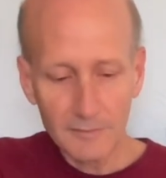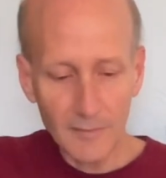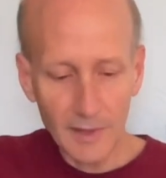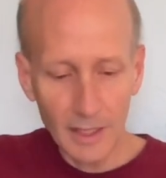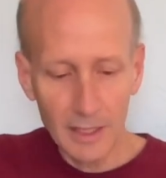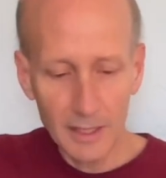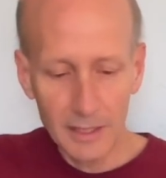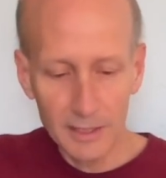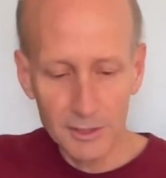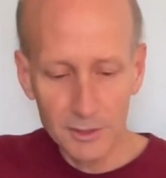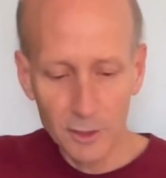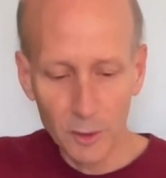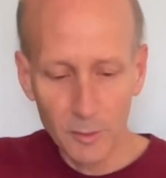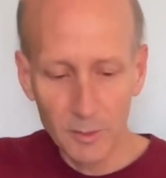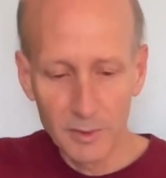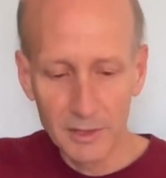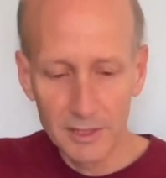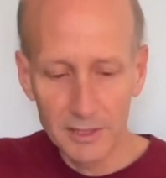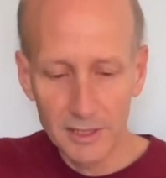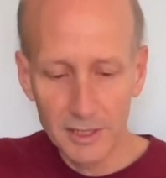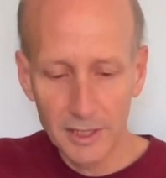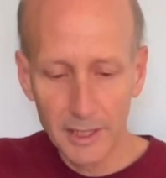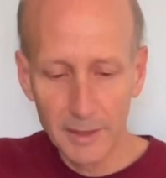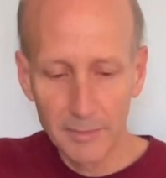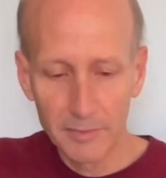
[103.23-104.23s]
let's open
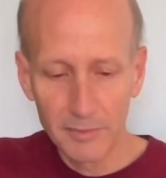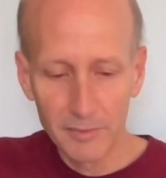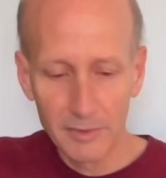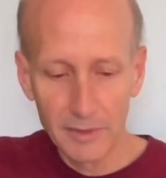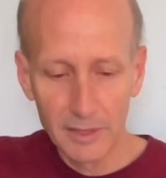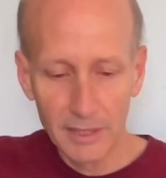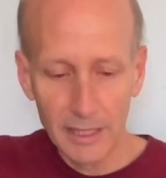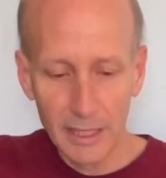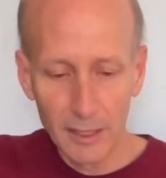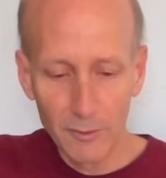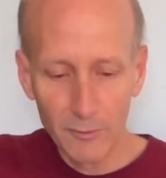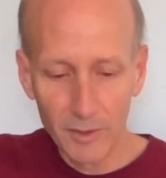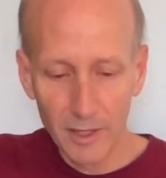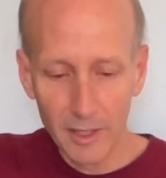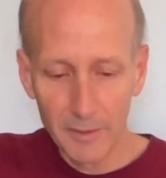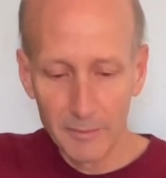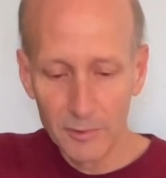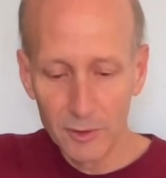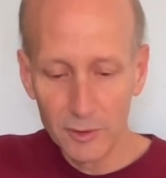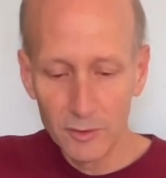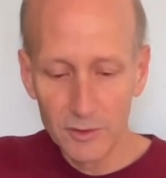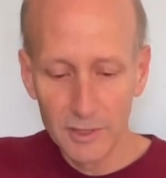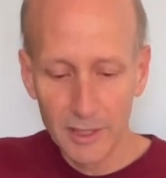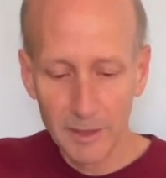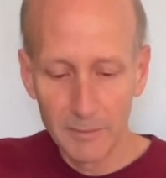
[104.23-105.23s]
this up, and what I'm gonna
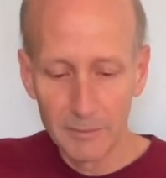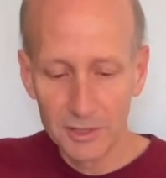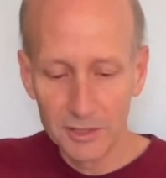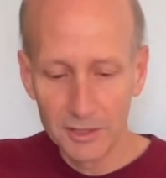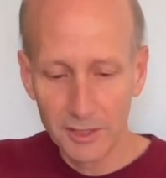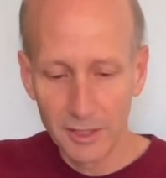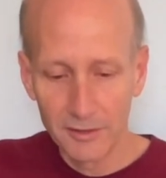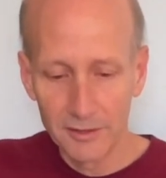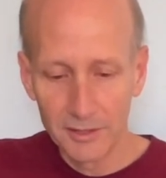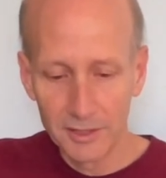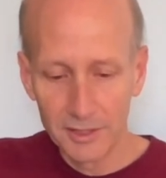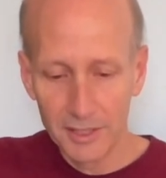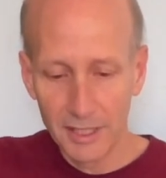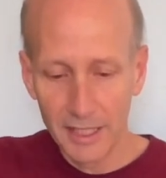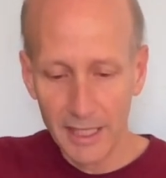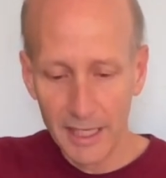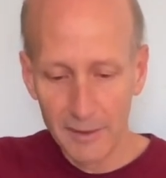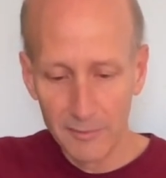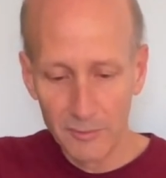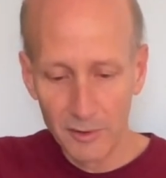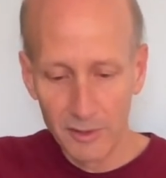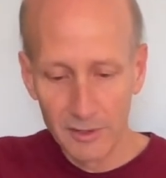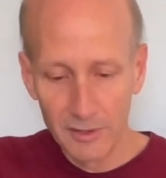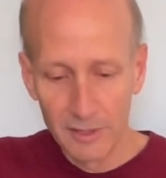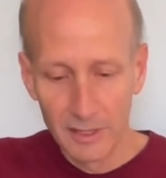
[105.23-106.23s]
do is I'm gonna start the
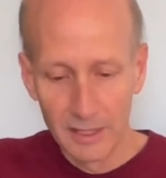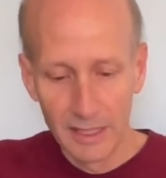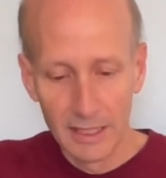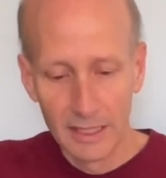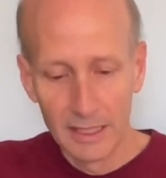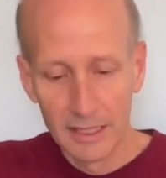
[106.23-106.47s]
timer.